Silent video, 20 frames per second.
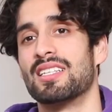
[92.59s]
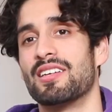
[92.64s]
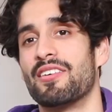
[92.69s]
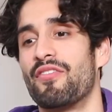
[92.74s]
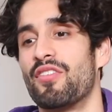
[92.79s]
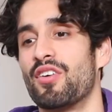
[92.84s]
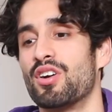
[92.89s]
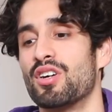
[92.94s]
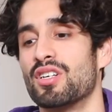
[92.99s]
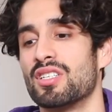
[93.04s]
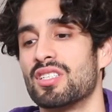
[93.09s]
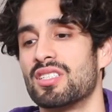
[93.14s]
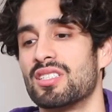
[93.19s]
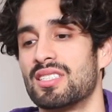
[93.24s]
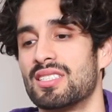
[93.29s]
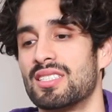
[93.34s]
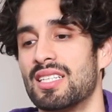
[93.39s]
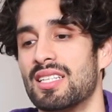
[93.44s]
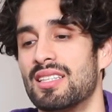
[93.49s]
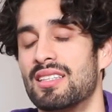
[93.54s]
The
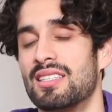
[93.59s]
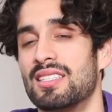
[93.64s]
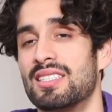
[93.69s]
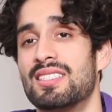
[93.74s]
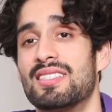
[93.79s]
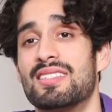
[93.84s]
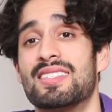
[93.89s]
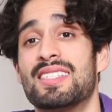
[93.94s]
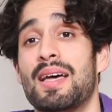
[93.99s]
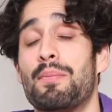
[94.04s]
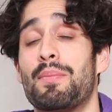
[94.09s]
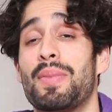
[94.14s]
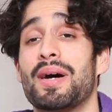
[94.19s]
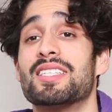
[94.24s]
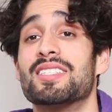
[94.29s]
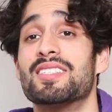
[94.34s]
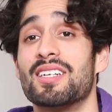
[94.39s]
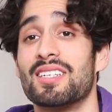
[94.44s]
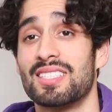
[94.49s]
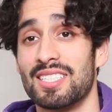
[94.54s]
first step I
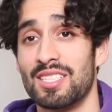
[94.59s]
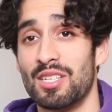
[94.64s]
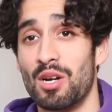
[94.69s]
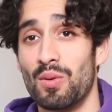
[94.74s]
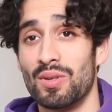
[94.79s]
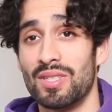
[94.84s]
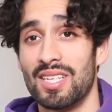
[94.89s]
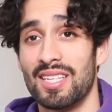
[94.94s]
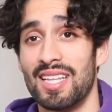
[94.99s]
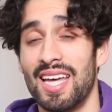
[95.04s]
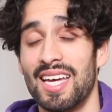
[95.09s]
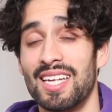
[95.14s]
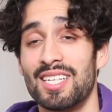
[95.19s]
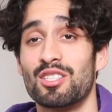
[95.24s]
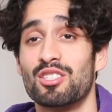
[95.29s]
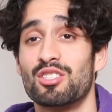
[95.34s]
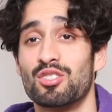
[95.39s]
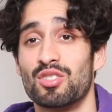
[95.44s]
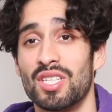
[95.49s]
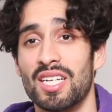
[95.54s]
took to go into the
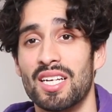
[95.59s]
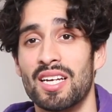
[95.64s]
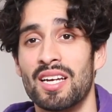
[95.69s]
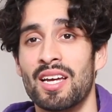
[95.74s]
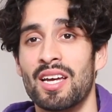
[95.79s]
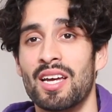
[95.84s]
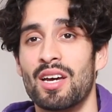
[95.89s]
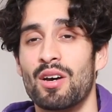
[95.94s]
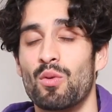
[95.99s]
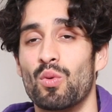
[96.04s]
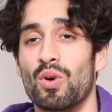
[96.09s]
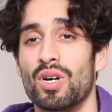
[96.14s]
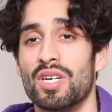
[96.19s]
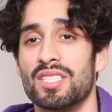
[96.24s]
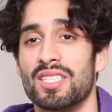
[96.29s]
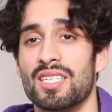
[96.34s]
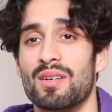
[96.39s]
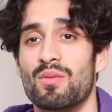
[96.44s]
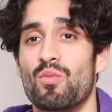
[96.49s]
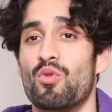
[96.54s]
industry
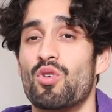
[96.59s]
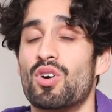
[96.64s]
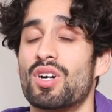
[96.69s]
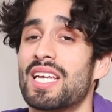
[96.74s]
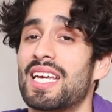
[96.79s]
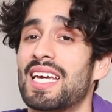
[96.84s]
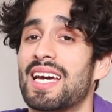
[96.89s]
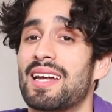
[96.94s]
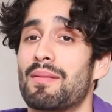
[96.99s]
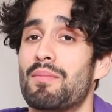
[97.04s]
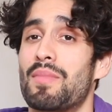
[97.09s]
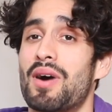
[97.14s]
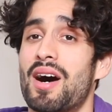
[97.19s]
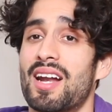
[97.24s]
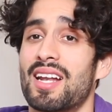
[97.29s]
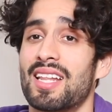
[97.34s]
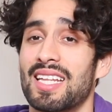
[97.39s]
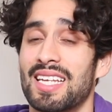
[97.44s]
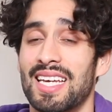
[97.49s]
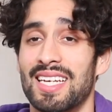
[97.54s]
was um, working at a
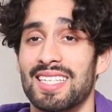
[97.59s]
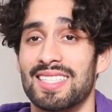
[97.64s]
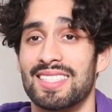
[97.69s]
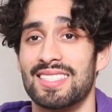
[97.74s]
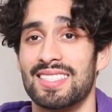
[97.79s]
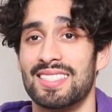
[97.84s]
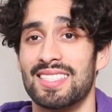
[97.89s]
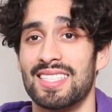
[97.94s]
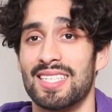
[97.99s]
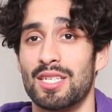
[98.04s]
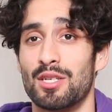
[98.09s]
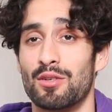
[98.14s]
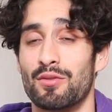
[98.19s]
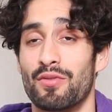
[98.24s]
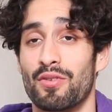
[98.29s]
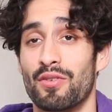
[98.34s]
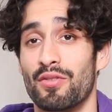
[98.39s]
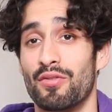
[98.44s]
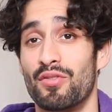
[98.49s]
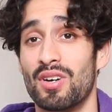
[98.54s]
modeling agency
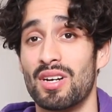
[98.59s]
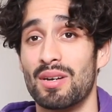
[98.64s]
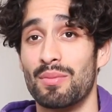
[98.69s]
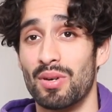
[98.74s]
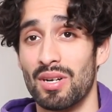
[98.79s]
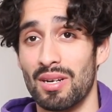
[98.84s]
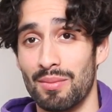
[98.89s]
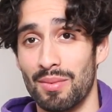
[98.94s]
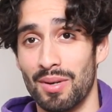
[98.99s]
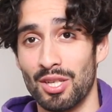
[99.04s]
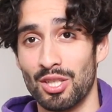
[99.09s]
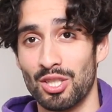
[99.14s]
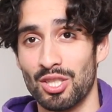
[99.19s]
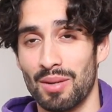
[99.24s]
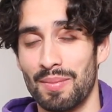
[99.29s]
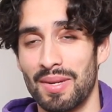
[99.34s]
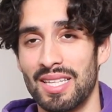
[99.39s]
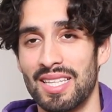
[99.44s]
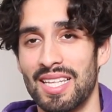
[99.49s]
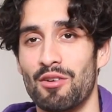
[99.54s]
for free, pretty much.
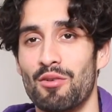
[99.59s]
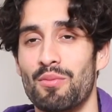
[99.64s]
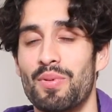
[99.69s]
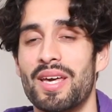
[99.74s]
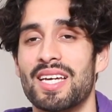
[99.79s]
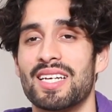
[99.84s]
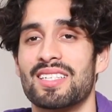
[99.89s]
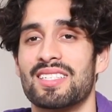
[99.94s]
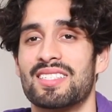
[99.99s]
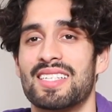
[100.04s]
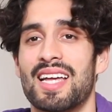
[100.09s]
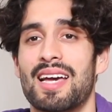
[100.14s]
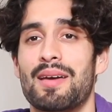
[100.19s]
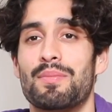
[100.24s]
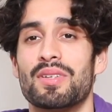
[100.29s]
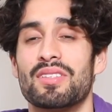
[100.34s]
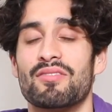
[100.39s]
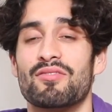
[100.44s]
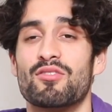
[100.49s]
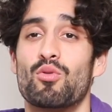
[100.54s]
I mean, they were paying a
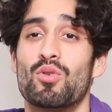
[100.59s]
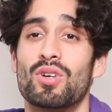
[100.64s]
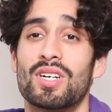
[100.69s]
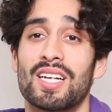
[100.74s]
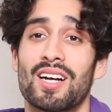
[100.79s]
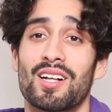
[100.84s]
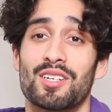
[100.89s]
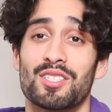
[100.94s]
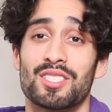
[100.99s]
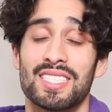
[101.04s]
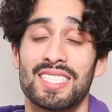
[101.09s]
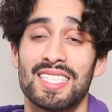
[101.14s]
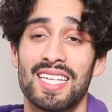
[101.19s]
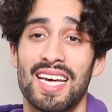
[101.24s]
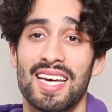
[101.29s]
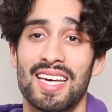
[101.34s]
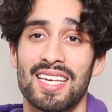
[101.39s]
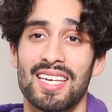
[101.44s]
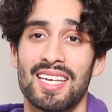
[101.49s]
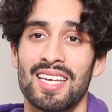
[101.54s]
stipend twenty dollars a
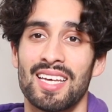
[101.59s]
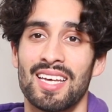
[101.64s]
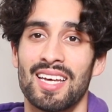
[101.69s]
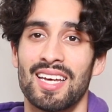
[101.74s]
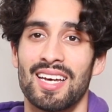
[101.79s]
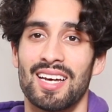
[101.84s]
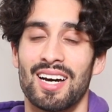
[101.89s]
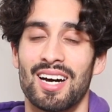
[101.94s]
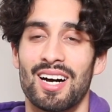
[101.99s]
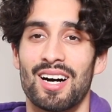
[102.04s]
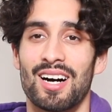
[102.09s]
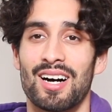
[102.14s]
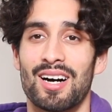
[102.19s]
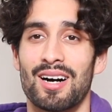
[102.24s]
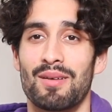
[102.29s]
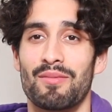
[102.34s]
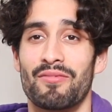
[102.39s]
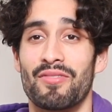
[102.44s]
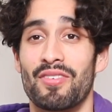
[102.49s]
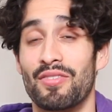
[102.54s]
day
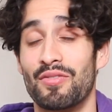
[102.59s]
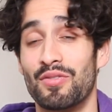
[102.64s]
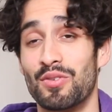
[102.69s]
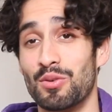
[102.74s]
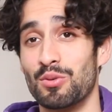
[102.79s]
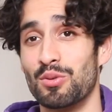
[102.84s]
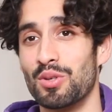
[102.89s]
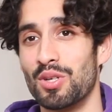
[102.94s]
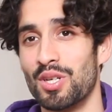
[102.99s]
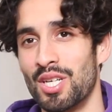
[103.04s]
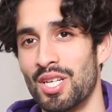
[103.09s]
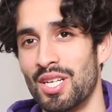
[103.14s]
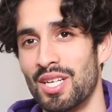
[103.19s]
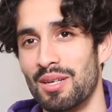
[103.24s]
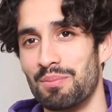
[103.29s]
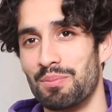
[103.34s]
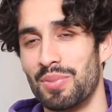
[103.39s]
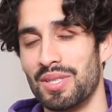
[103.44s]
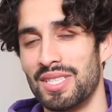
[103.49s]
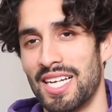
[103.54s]
um, for food,
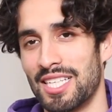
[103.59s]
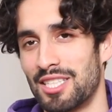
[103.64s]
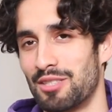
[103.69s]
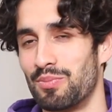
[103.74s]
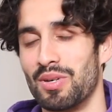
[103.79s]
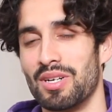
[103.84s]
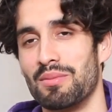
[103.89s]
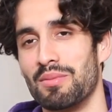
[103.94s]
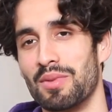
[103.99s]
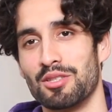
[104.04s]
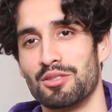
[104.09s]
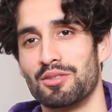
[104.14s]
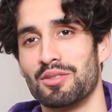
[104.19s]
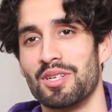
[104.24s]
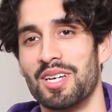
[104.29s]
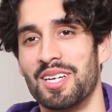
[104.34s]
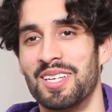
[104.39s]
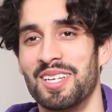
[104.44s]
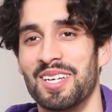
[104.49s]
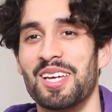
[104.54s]
but that's pretty much
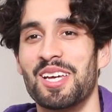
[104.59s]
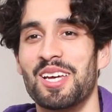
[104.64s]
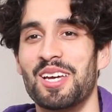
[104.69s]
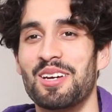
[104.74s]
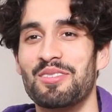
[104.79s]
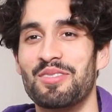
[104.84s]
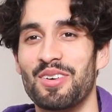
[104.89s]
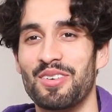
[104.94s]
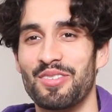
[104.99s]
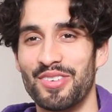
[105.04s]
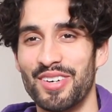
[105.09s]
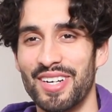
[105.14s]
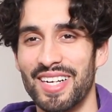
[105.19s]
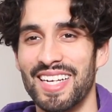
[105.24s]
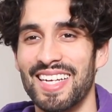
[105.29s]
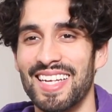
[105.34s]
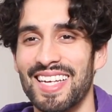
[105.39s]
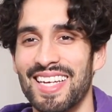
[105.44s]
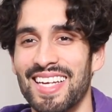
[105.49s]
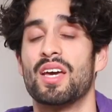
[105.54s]
for free.